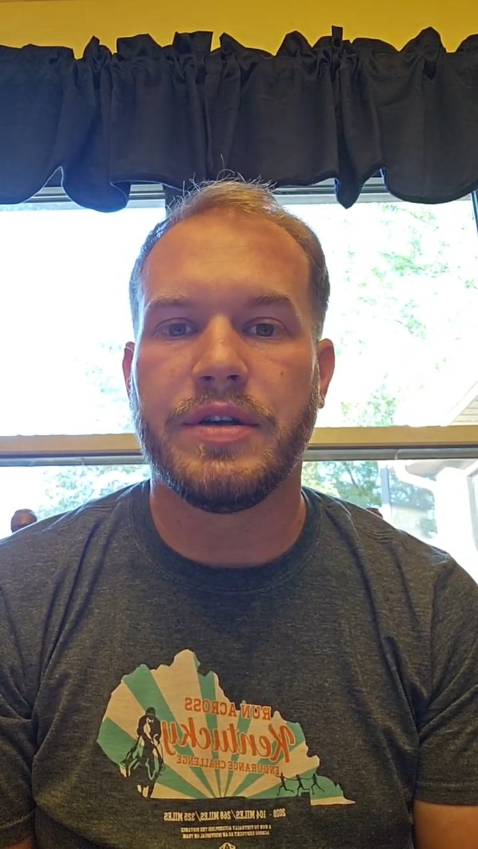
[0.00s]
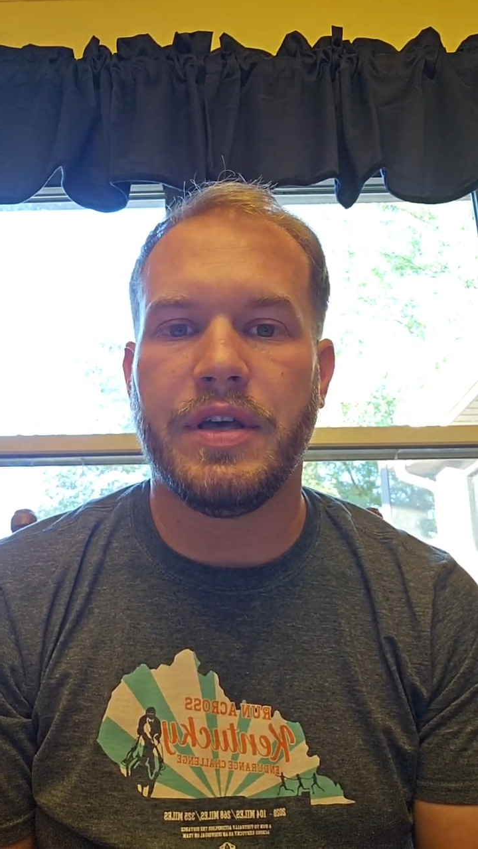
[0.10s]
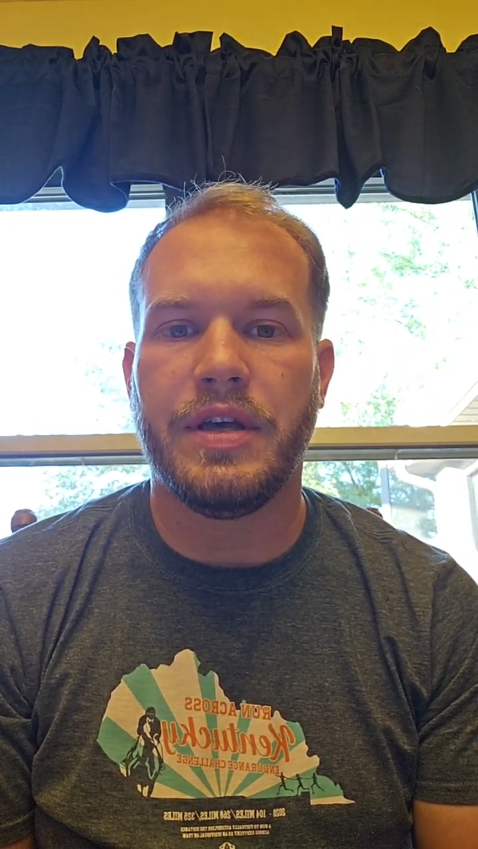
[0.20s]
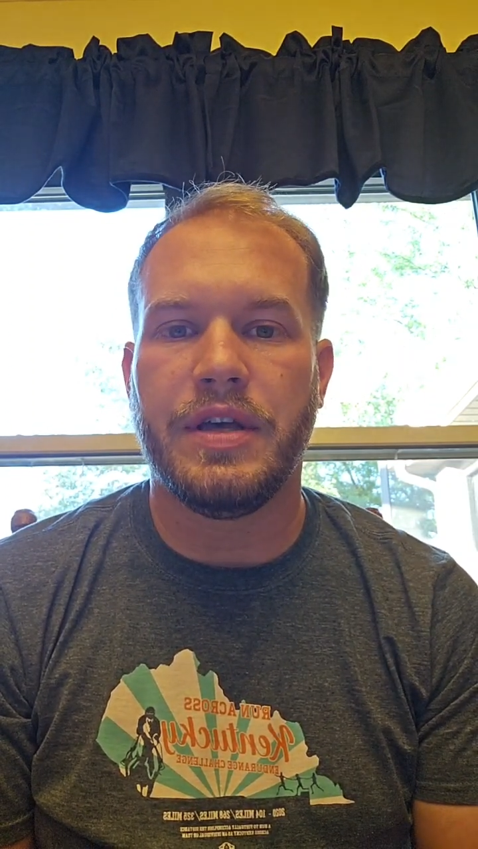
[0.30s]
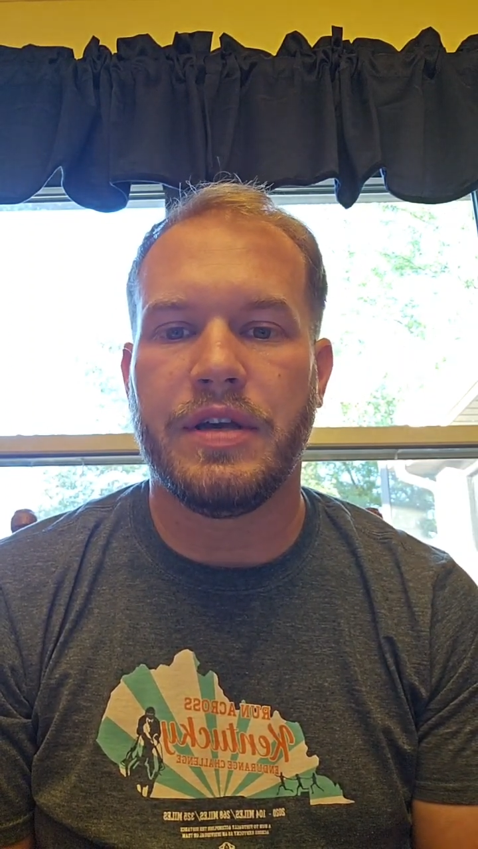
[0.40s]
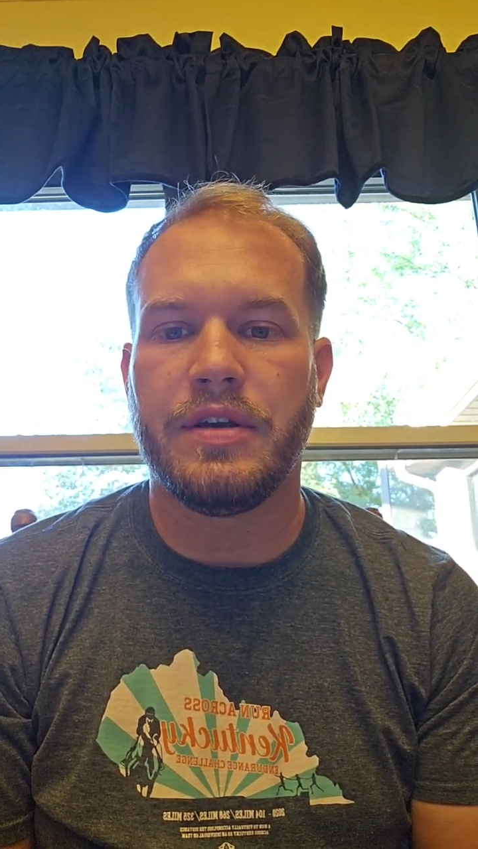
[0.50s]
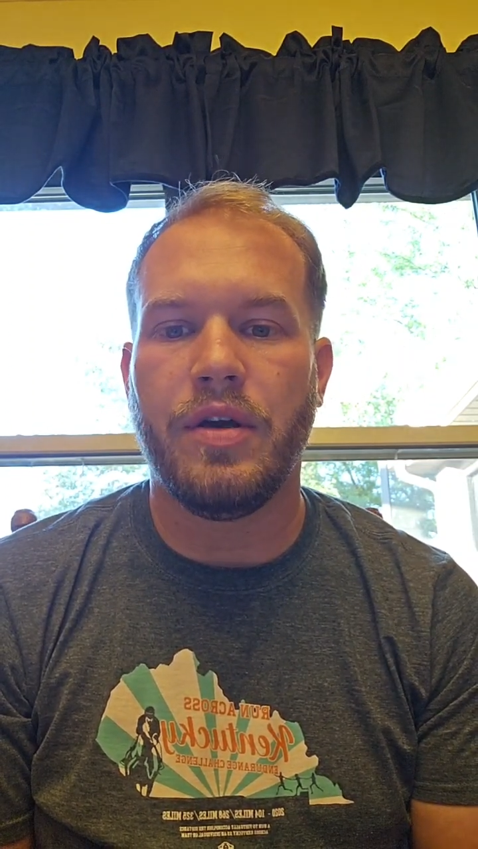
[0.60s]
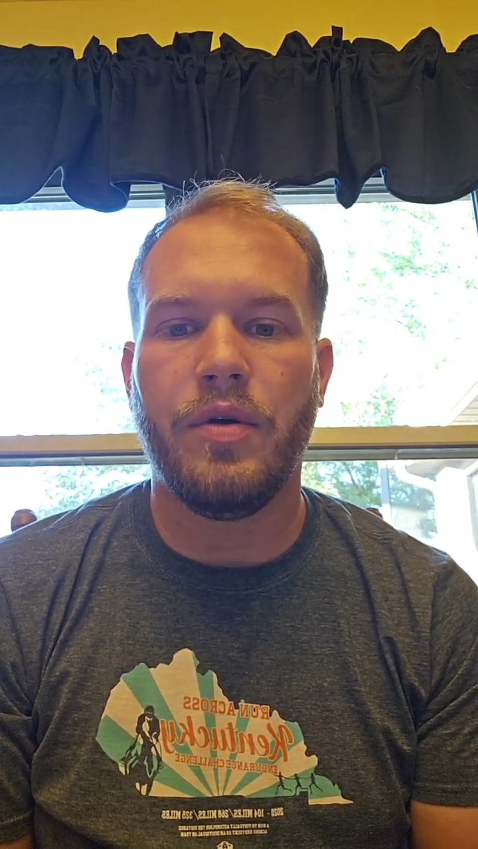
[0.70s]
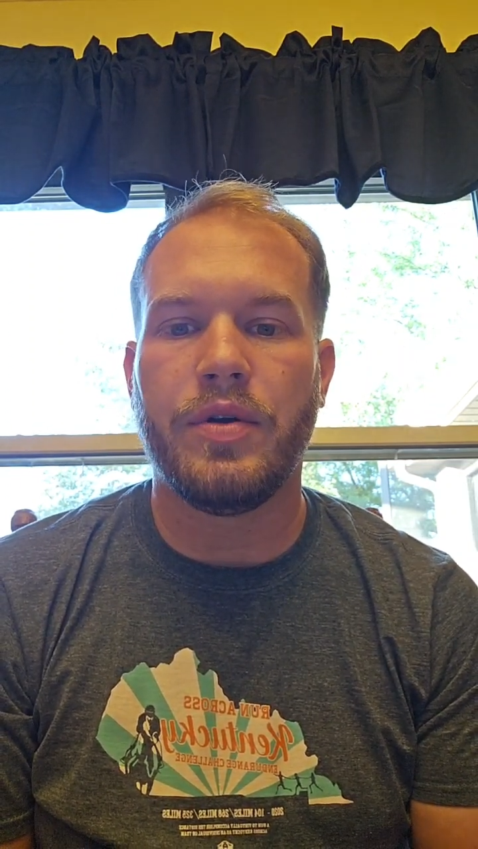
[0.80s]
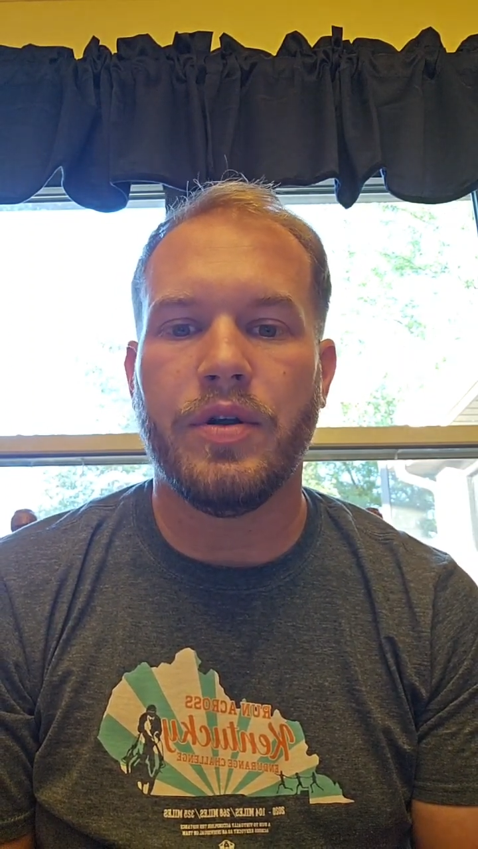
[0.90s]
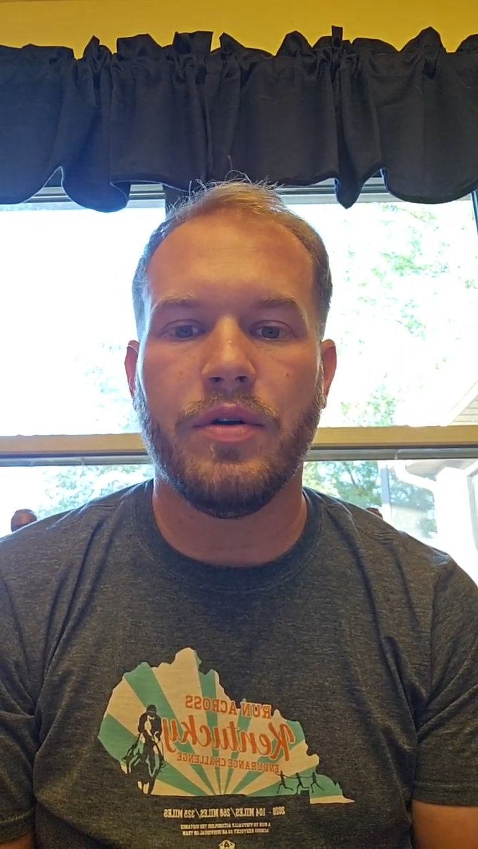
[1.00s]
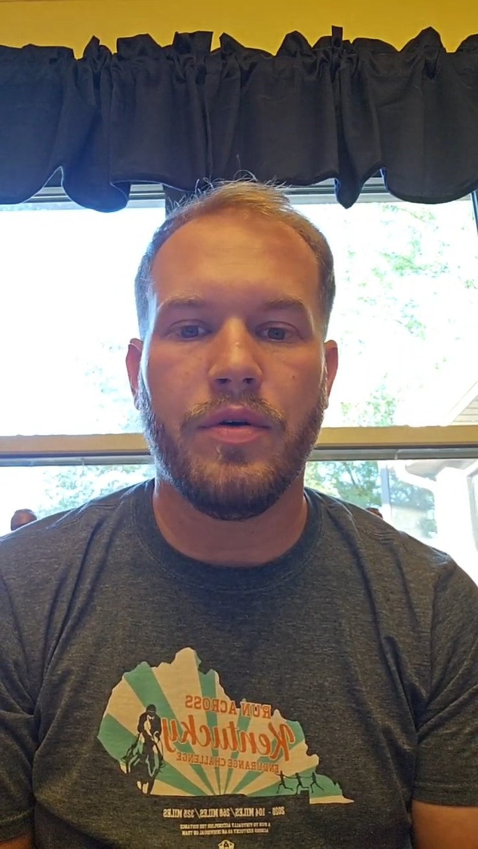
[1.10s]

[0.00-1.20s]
and go your